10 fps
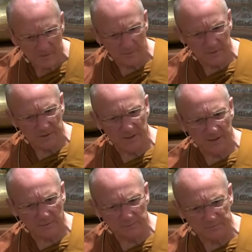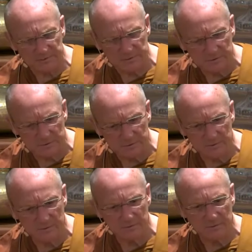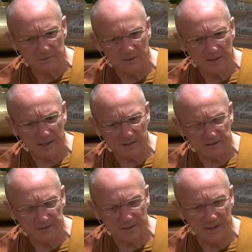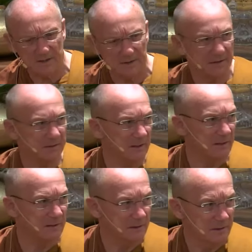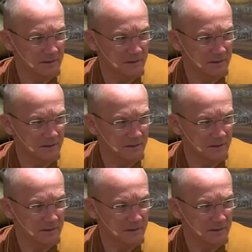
really helps to cast that in that